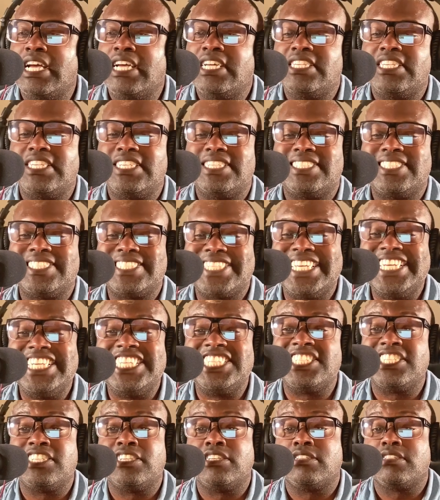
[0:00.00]
to
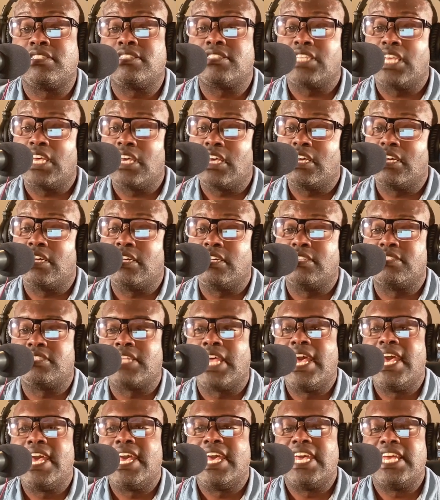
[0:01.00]
seasonal sales
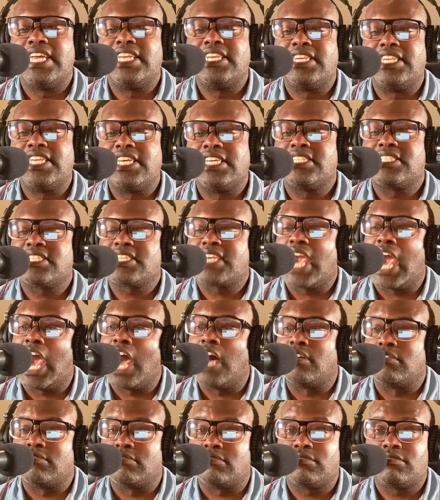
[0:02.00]
and
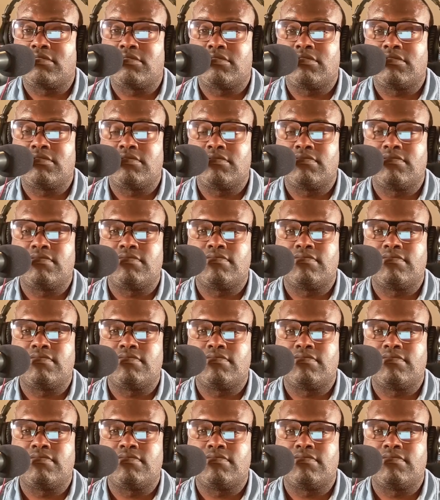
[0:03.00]
discounts.